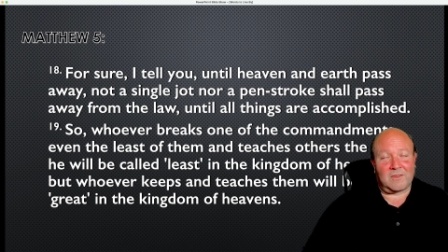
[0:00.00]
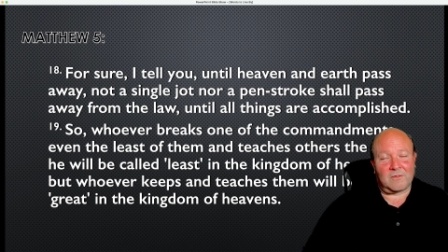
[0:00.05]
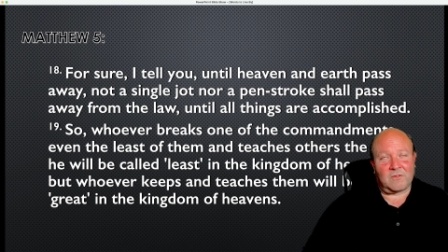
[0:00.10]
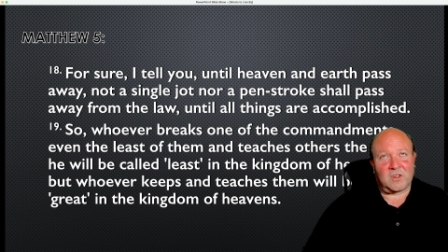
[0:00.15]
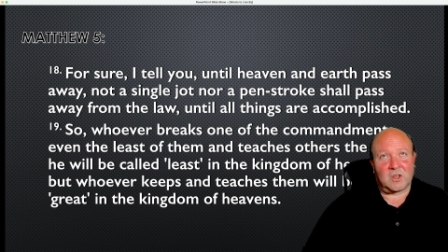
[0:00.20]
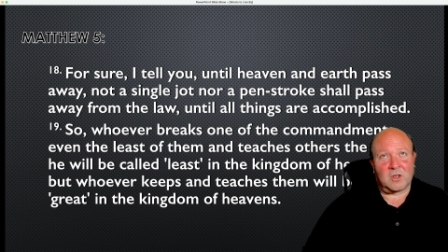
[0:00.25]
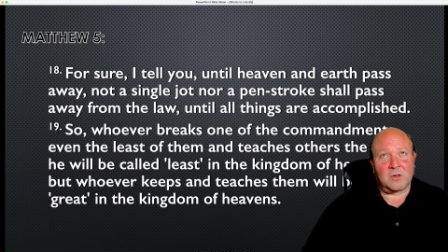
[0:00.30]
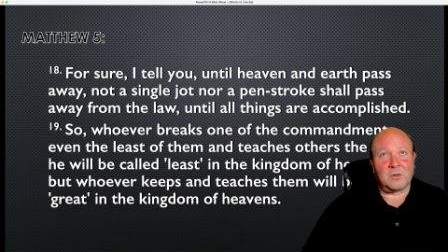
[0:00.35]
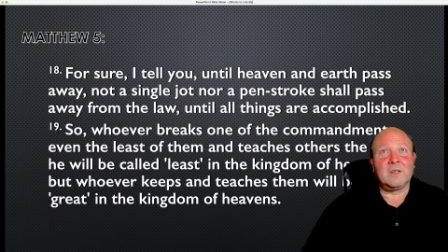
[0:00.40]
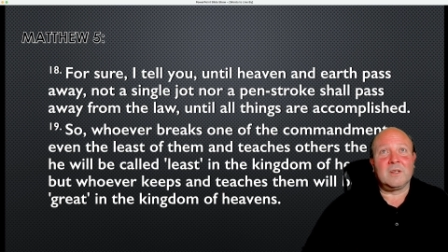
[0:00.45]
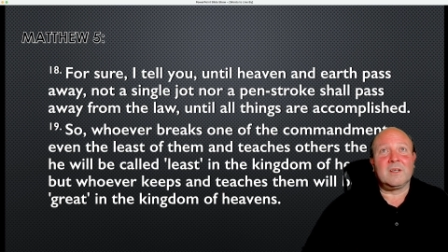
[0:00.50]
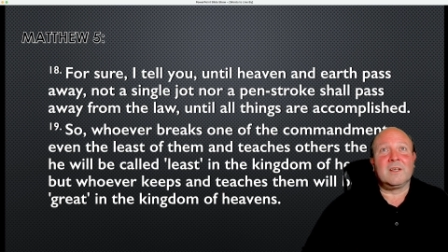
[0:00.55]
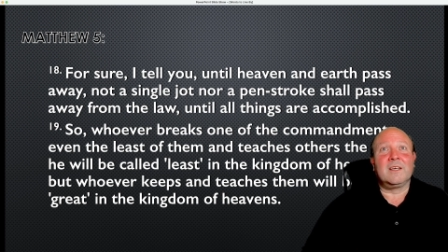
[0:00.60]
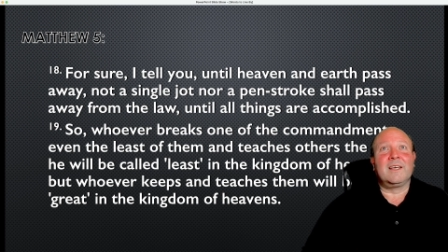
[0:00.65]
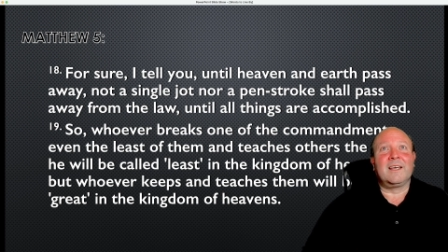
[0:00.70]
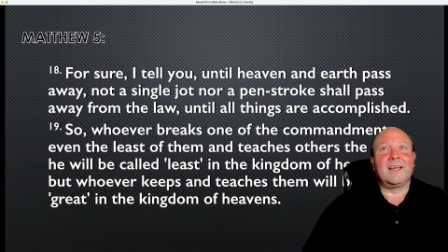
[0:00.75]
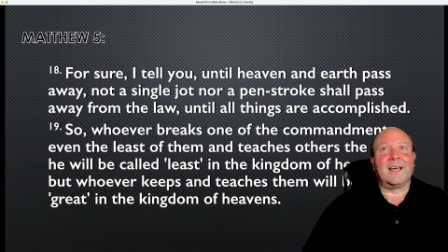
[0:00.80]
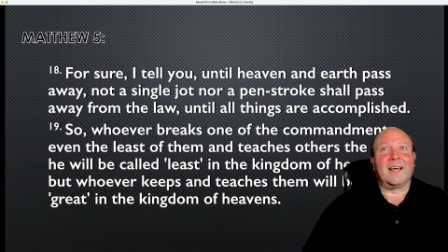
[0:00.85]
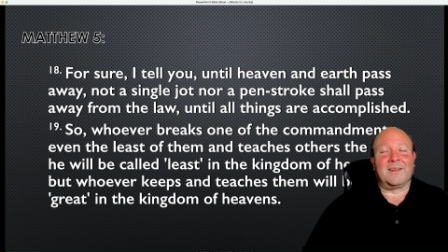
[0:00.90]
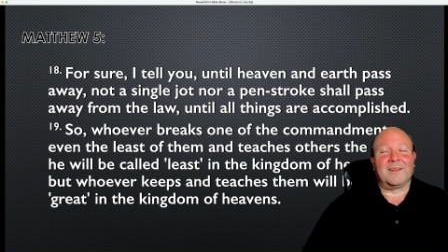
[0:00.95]

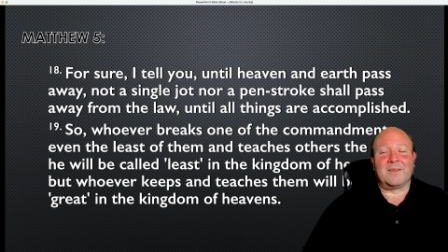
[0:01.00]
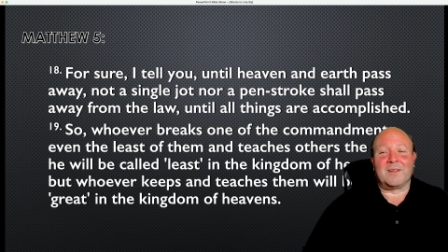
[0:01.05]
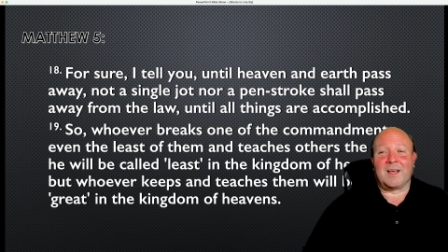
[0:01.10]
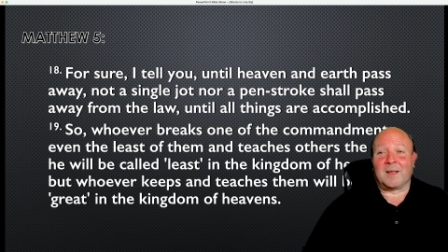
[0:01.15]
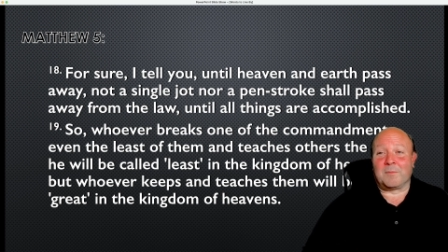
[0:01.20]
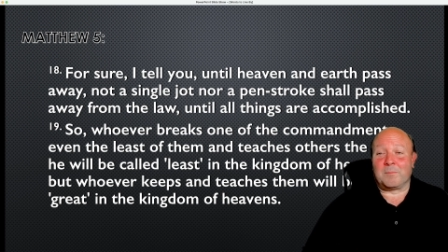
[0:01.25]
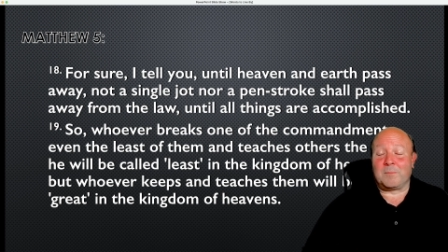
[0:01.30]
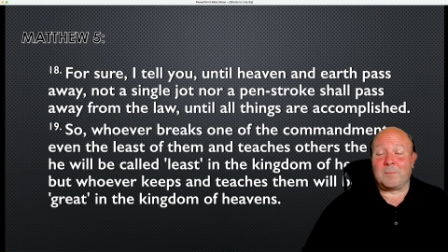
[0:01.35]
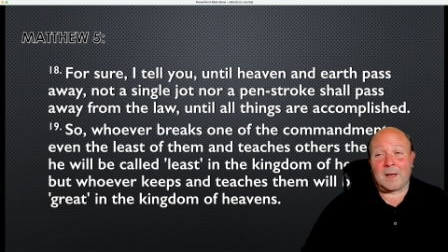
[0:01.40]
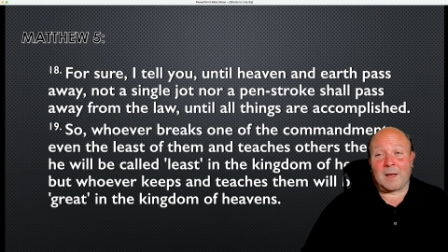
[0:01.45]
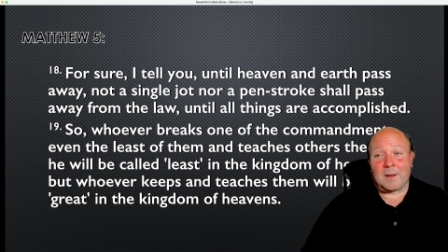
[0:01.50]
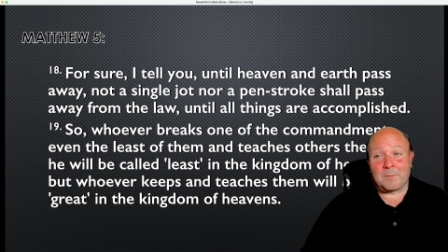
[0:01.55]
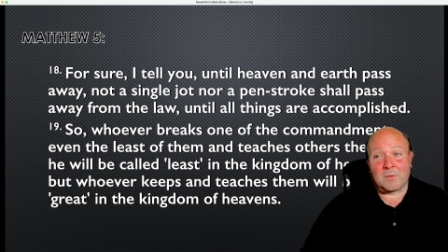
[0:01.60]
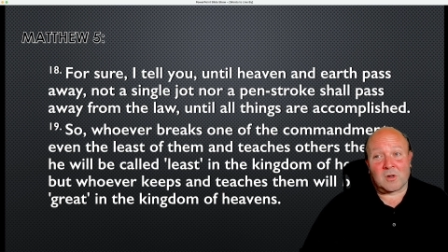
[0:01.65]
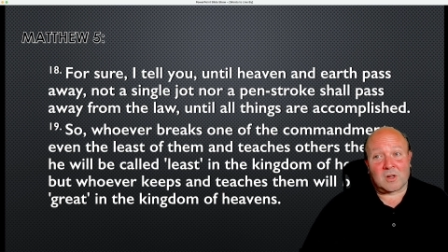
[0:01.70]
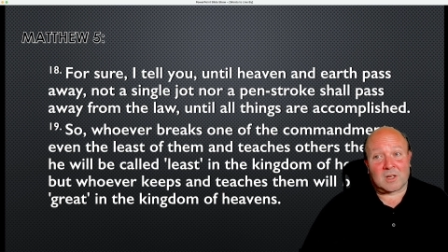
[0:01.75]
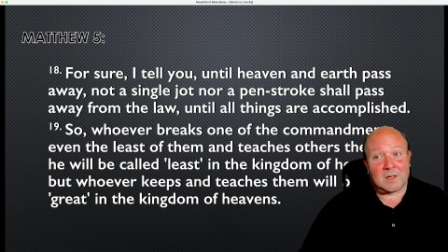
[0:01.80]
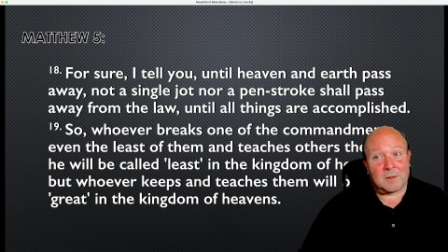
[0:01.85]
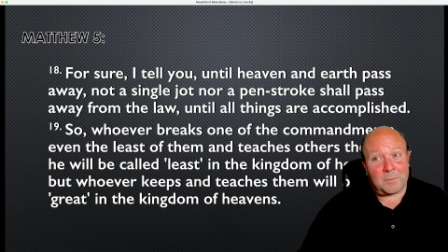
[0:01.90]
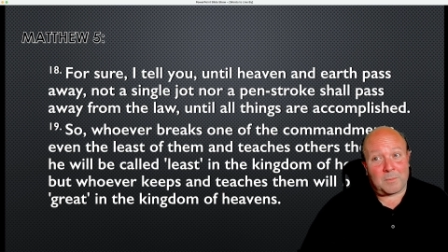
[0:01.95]
but I'm
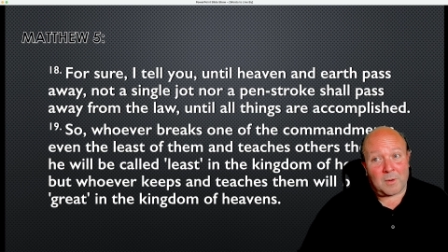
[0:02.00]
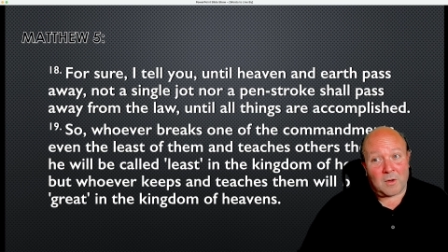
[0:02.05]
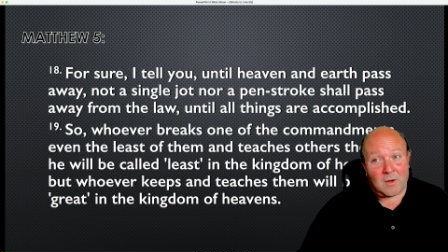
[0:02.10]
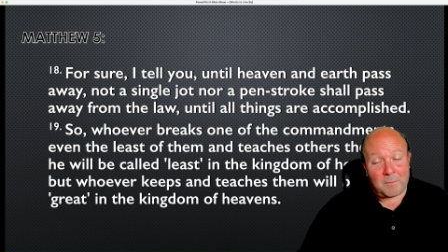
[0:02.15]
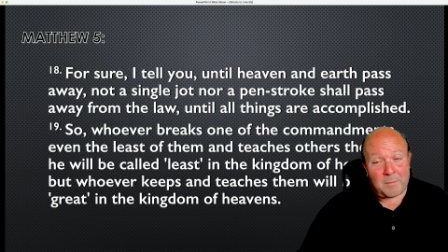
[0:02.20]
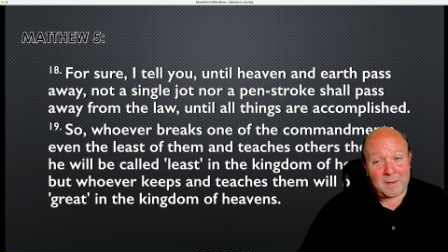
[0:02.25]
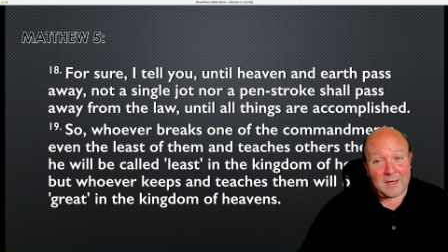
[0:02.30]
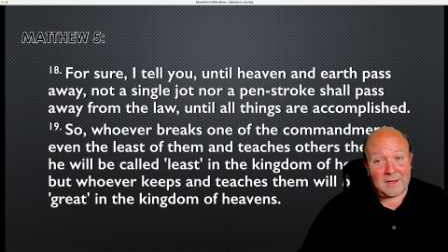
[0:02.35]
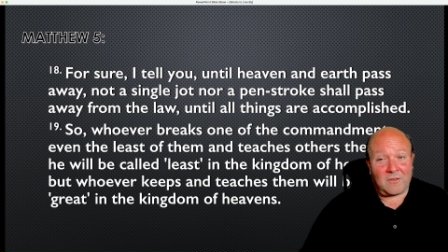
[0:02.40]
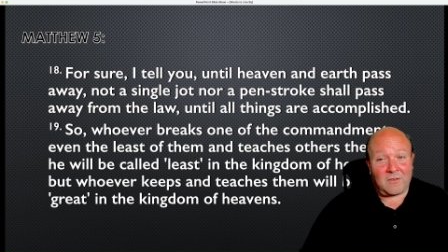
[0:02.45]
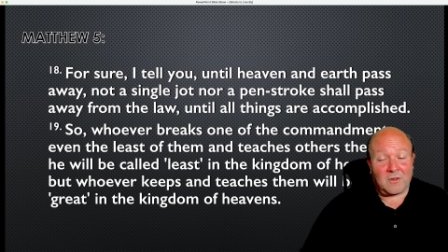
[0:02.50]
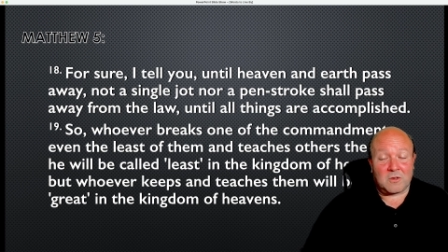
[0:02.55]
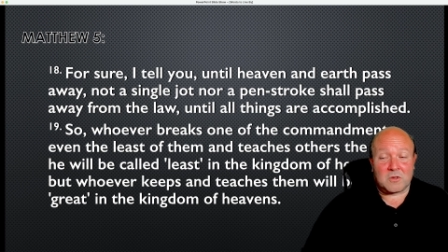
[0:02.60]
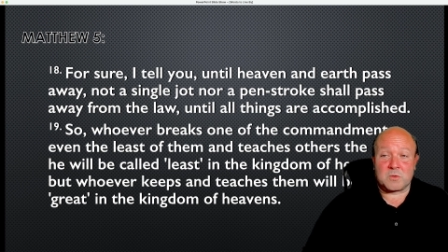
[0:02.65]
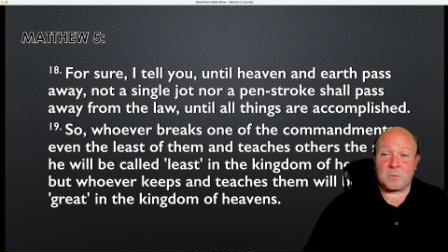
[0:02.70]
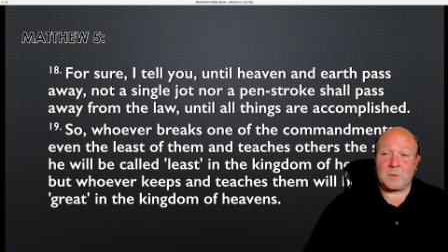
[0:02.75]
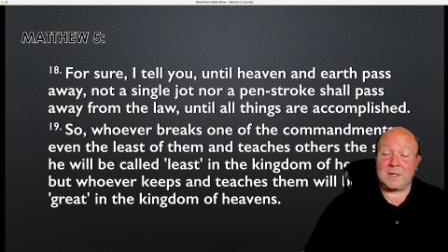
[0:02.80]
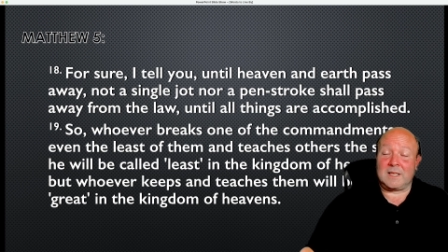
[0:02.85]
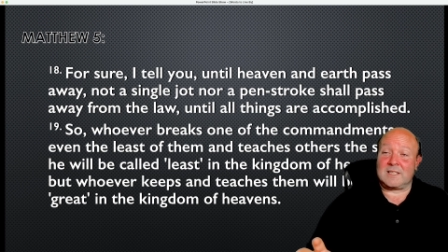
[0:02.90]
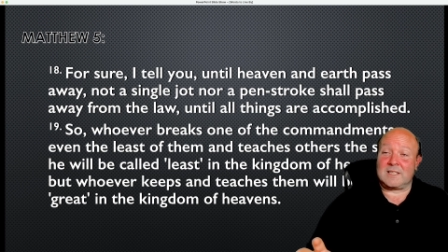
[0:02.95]
not going to bear
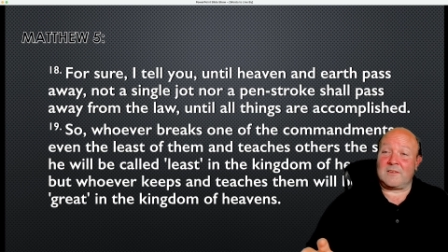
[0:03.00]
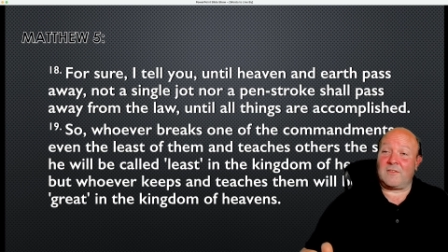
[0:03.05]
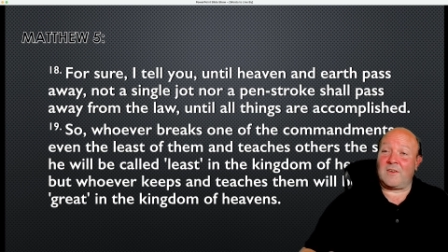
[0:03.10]
false witness.